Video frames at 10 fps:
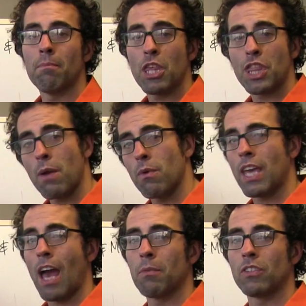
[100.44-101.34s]
methane with
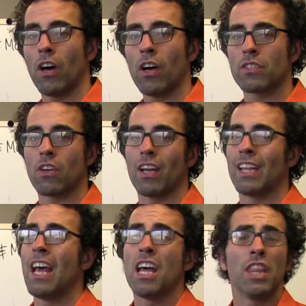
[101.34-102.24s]
carbon
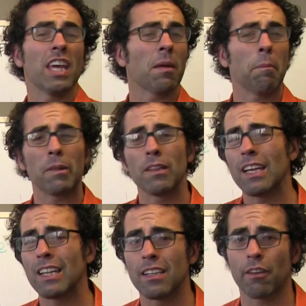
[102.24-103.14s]
dioxide, they're
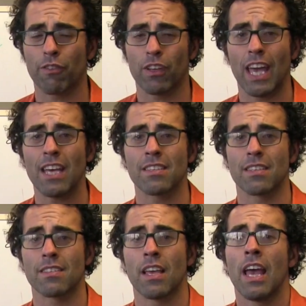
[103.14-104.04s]
completely different
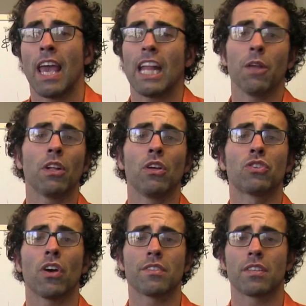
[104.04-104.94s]
gases. Anyone who
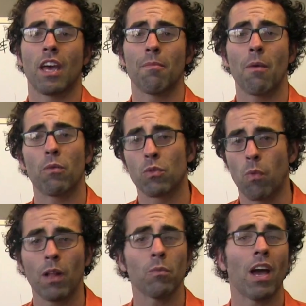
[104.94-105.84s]
tries to come up with
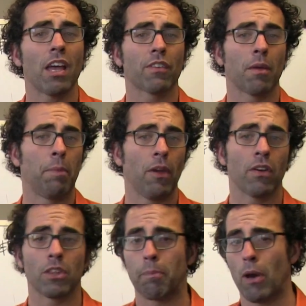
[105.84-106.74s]
one way of
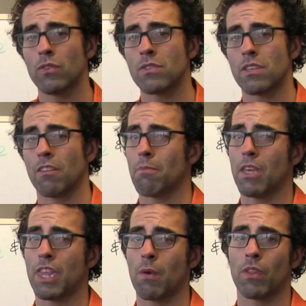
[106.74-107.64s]
comparing the potency of
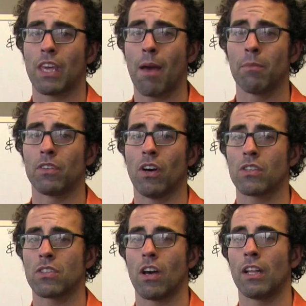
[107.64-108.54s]
methane with carbon
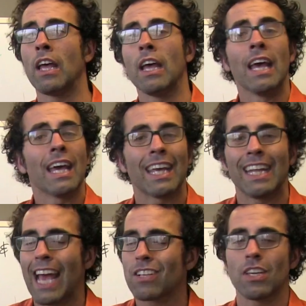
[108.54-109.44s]
dioxide
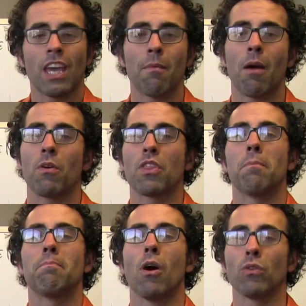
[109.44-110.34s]
can actually come up with a
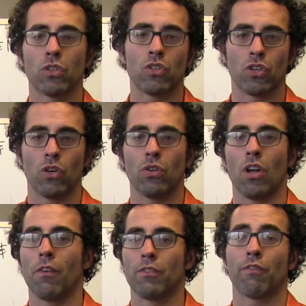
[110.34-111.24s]
multitude
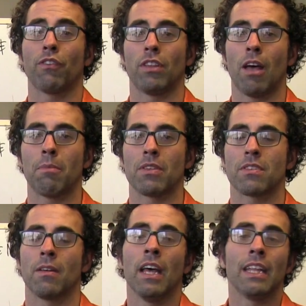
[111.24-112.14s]
of different
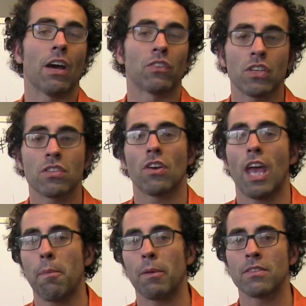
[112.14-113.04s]
numbers. Now it just so
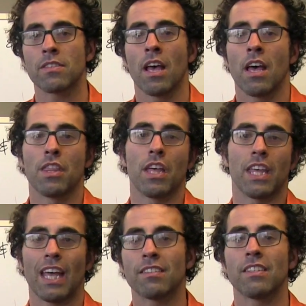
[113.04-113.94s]
happens that
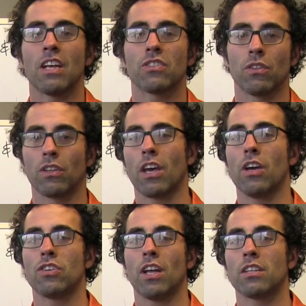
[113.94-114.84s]
the international
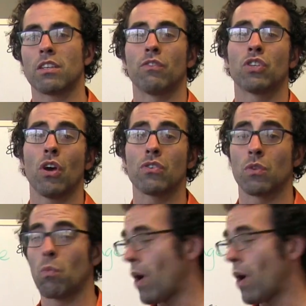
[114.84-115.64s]
negotiators have chosen